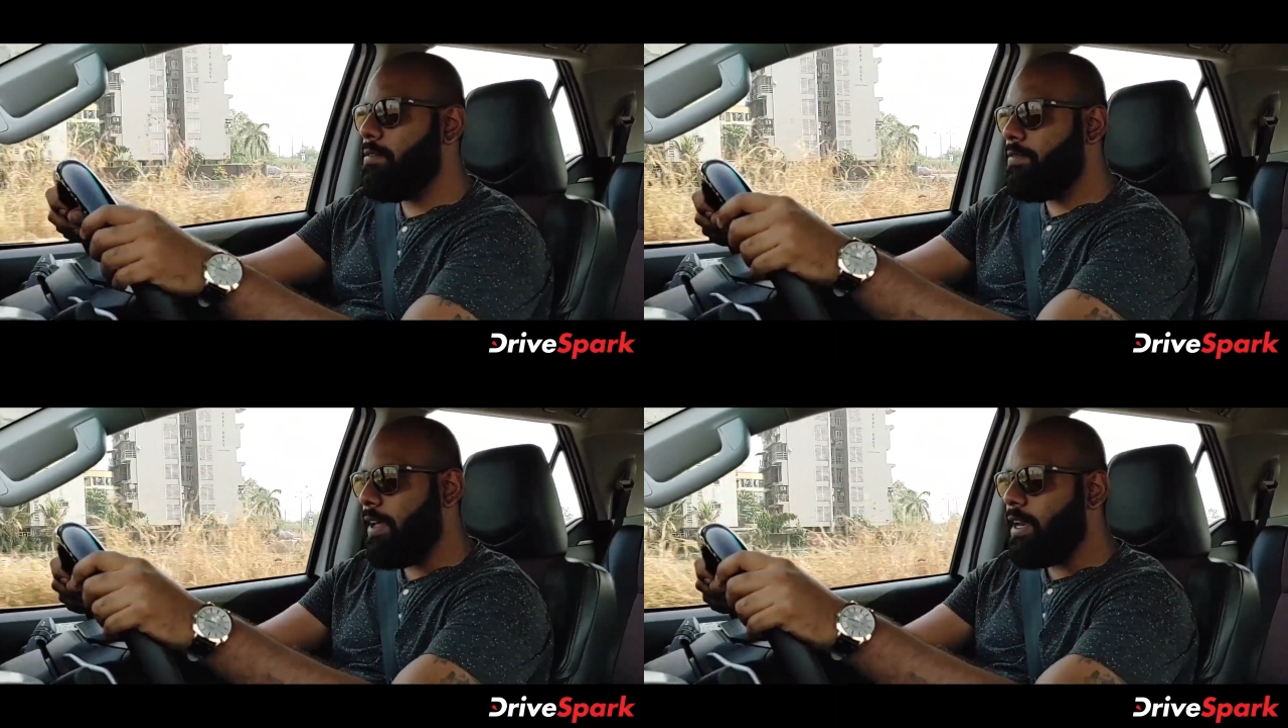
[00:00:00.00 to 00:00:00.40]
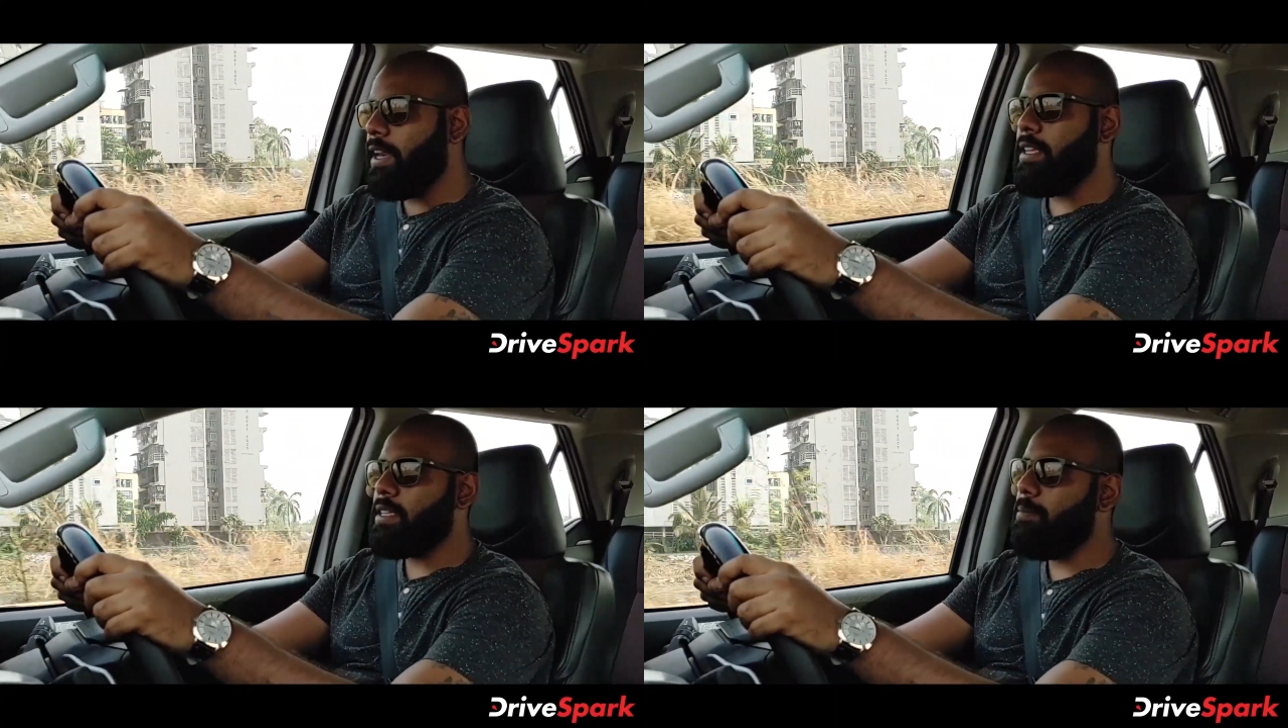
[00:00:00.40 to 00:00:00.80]
very
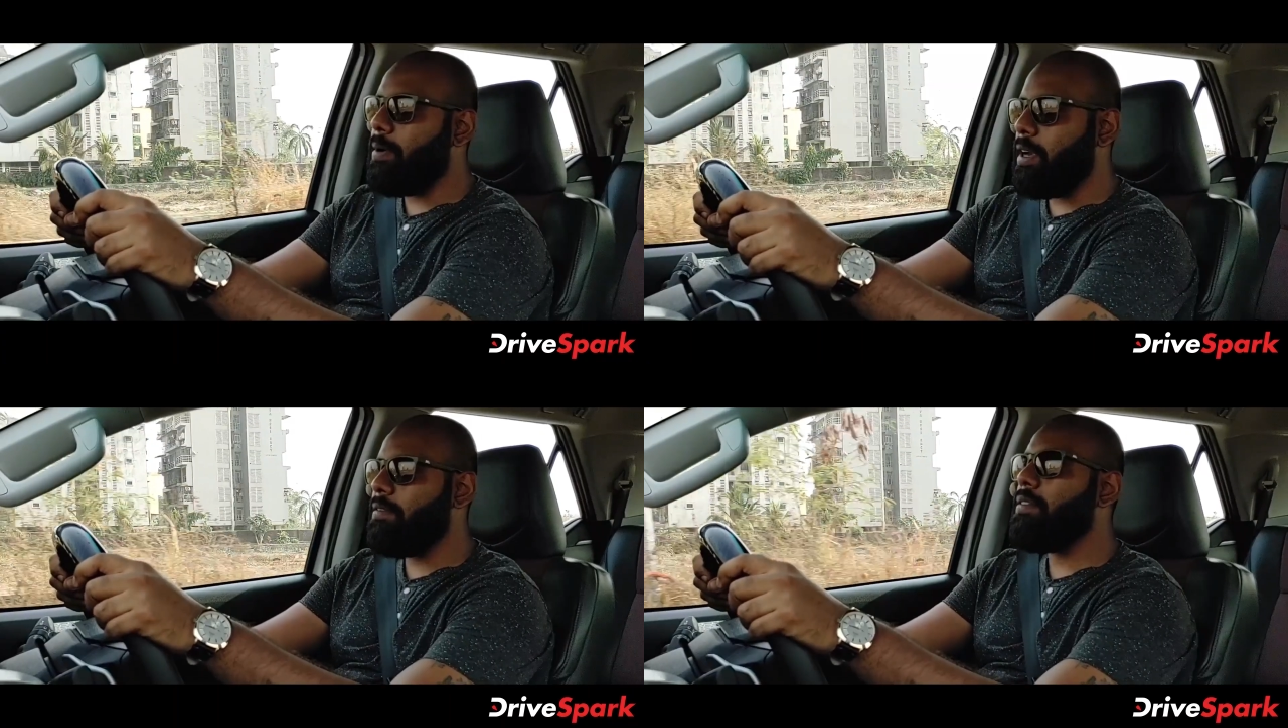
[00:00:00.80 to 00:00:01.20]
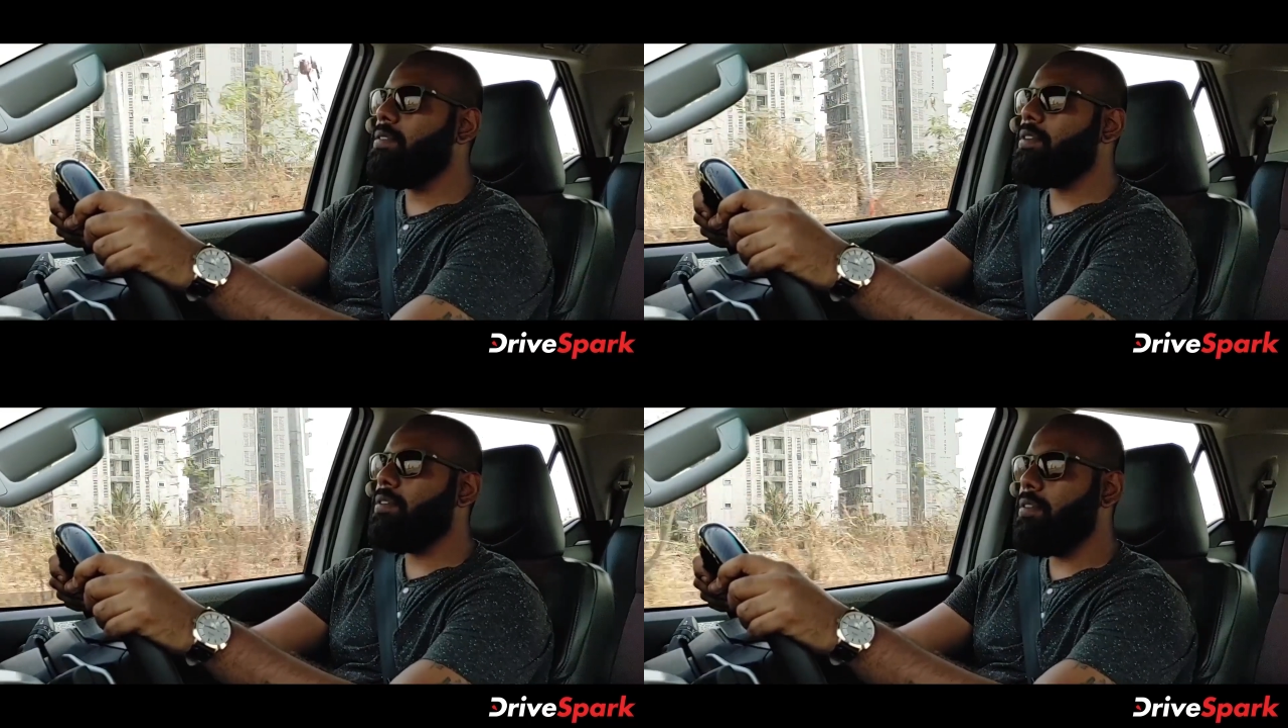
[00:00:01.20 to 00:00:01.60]
less comparative to
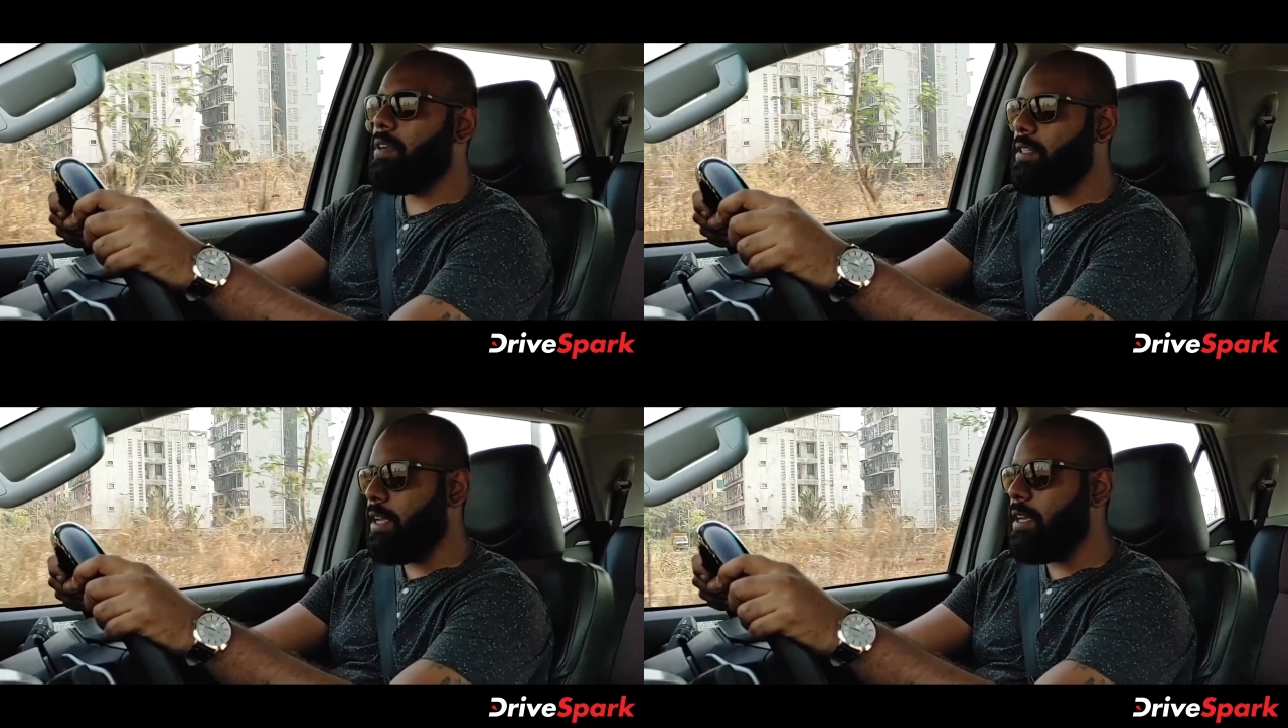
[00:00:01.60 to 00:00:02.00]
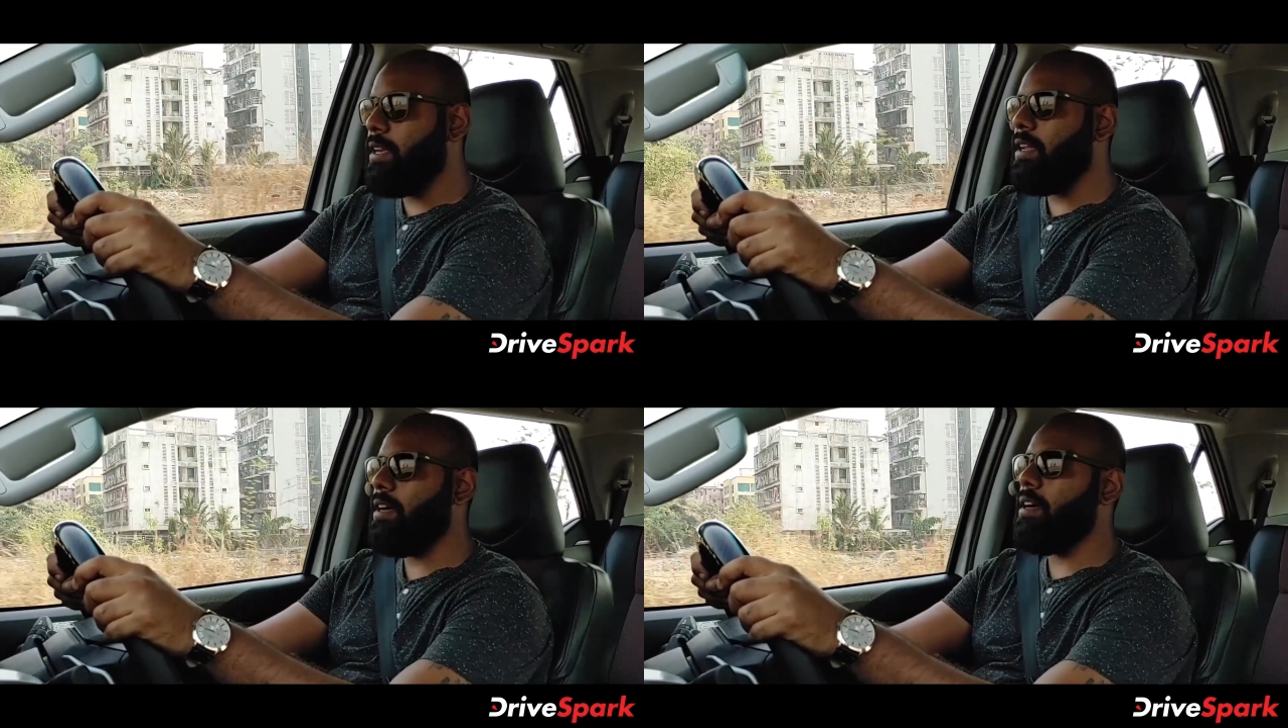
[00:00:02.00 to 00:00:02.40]
the older
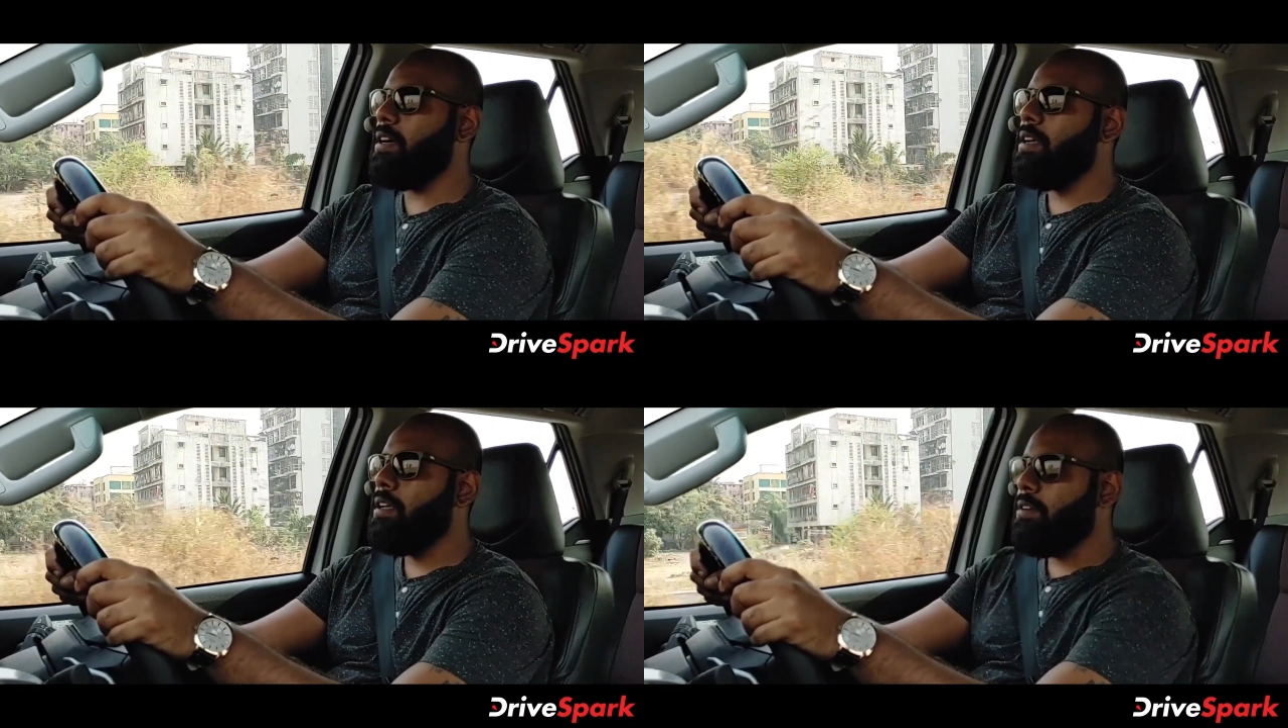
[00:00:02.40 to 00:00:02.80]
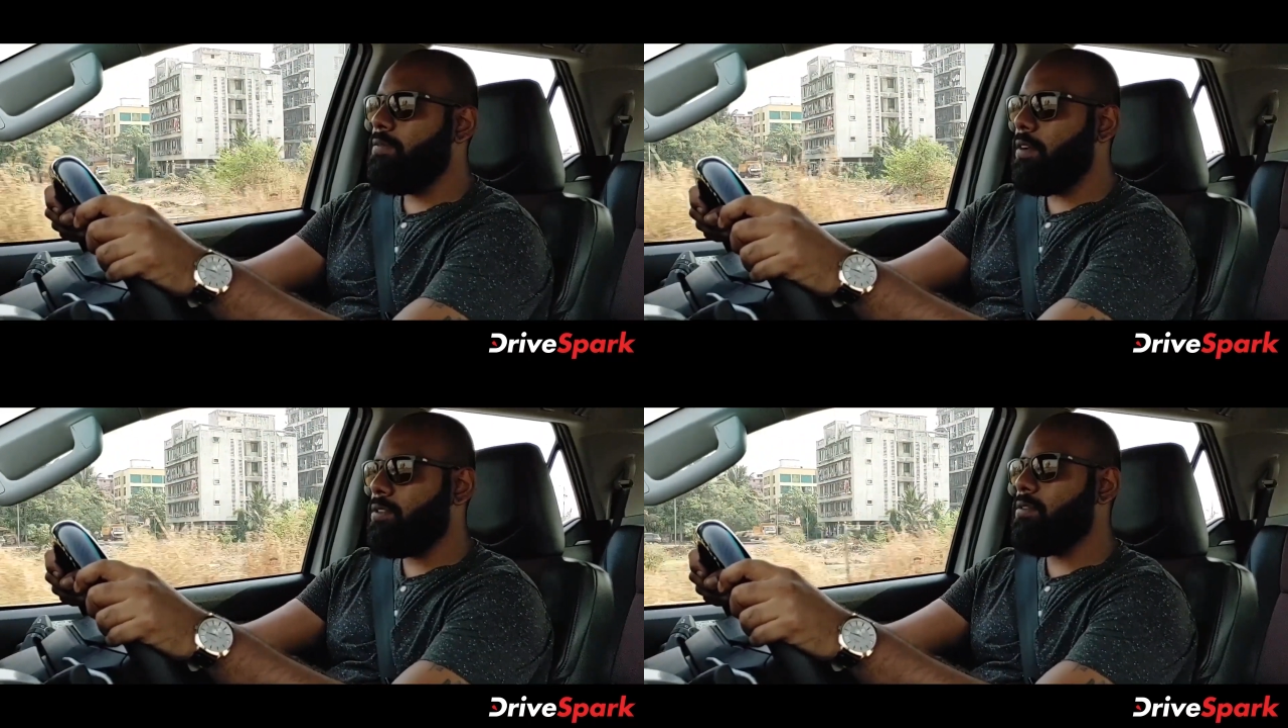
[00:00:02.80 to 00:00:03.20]
gen
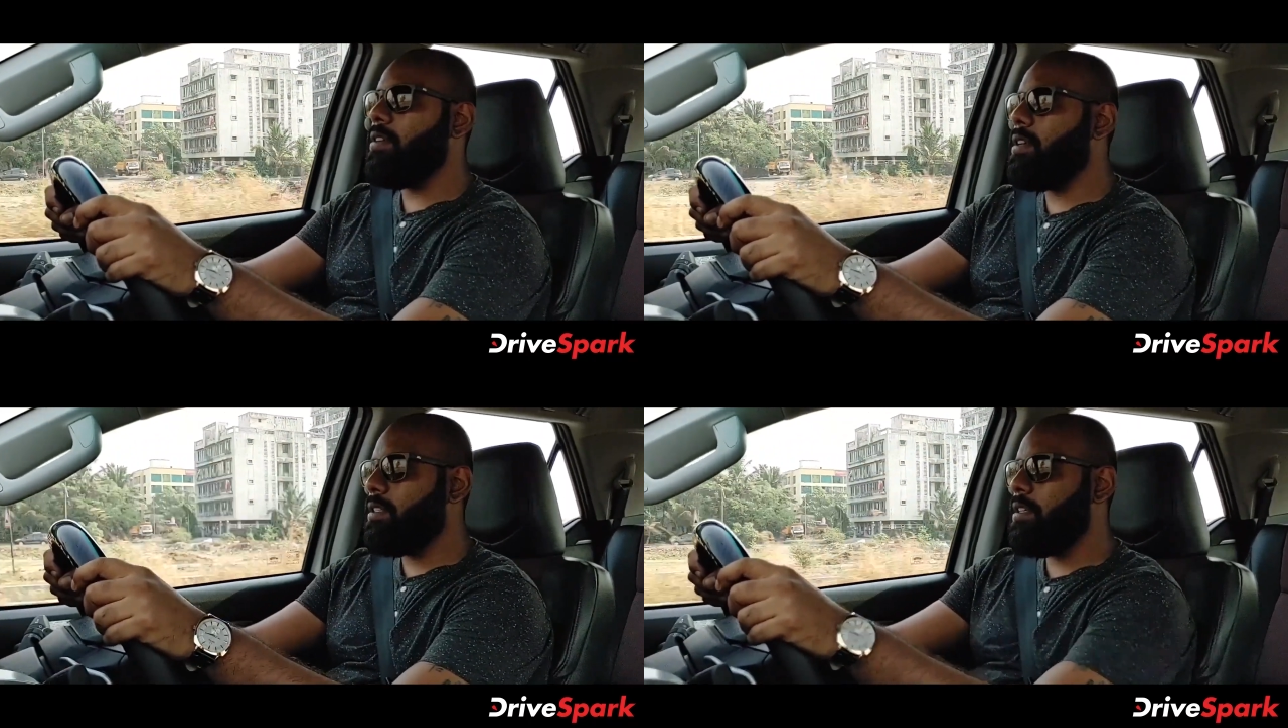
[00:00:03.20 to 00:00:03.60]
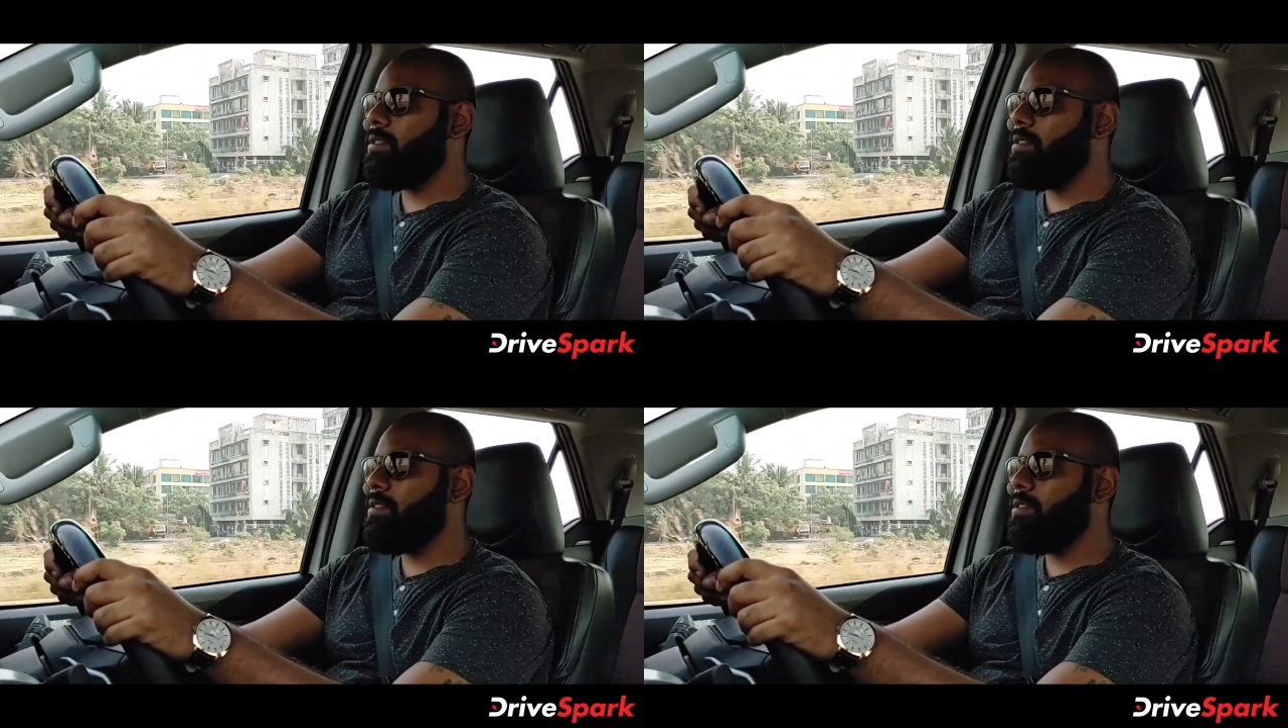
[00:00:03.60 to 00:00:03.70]
Fortuners.